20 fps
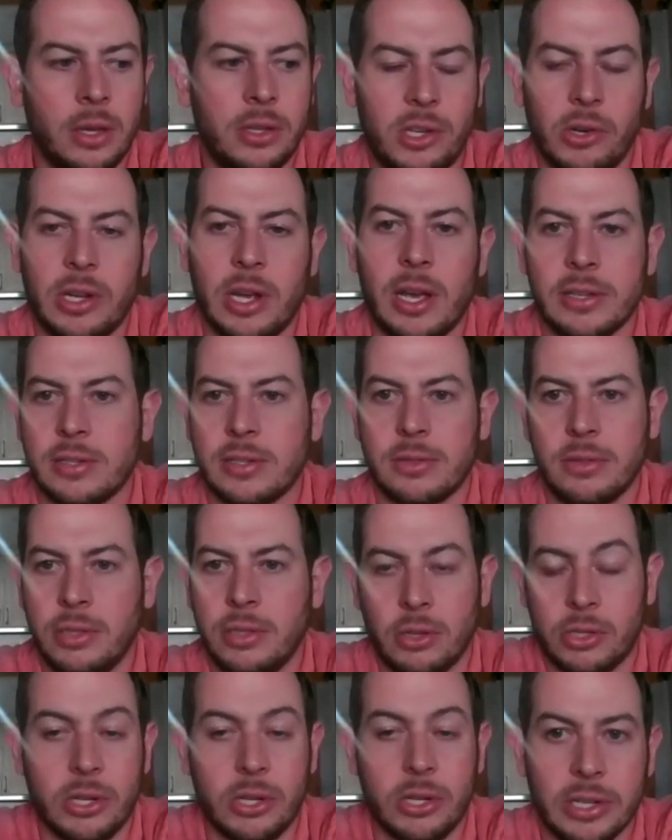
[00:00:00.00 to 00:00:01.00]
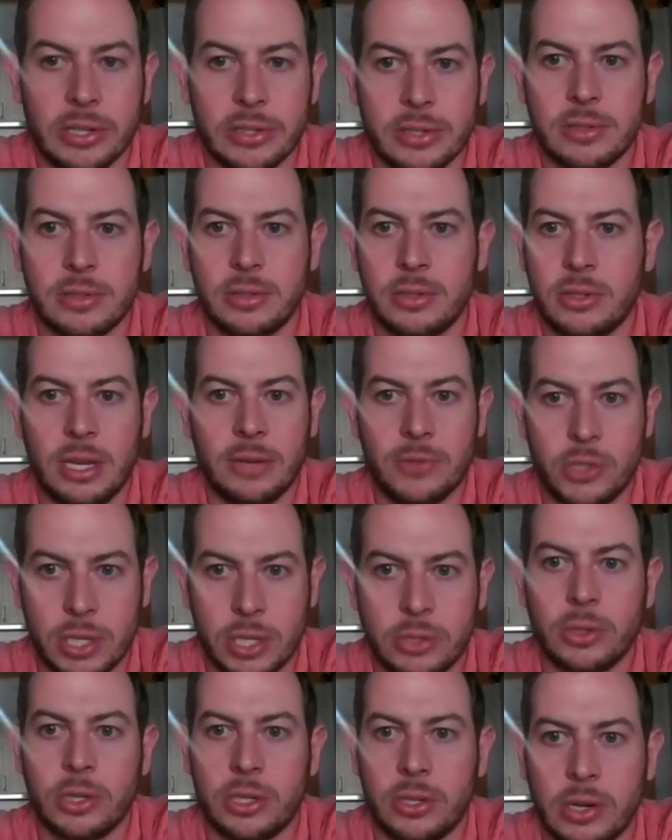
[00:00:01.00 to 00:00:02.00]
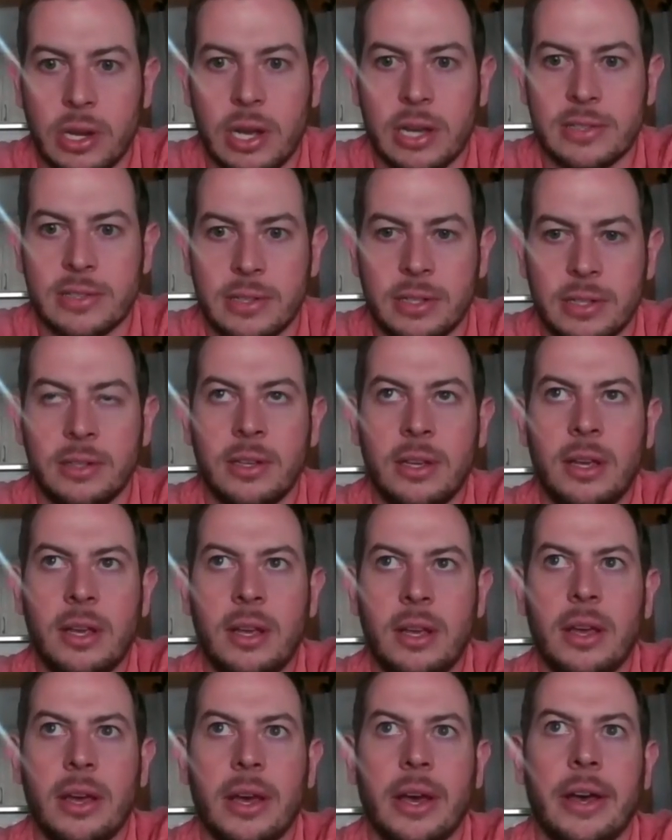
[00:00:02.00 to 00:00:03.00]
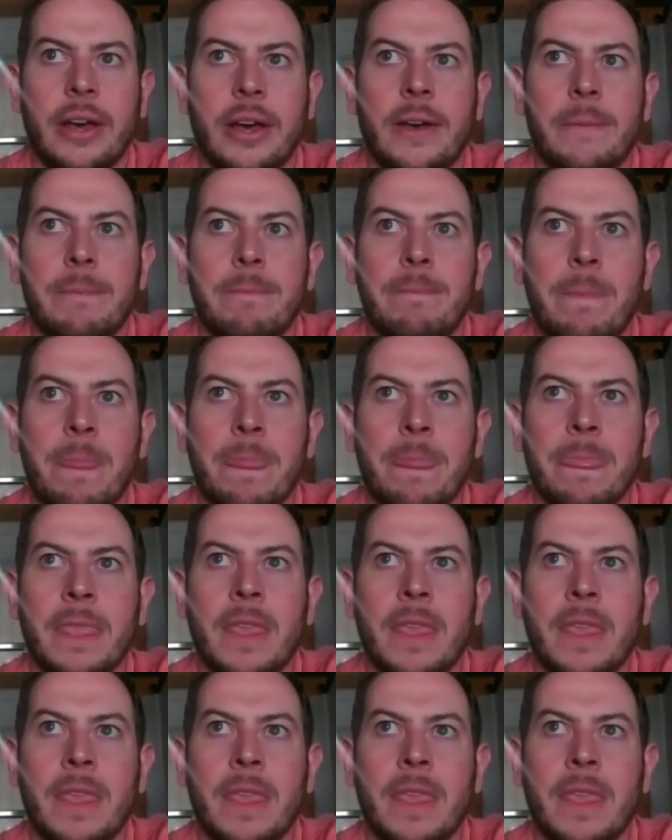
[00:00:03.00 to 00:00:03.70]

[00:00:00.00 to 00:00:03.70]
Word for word: curious you know curious do they have genuine curiosity um,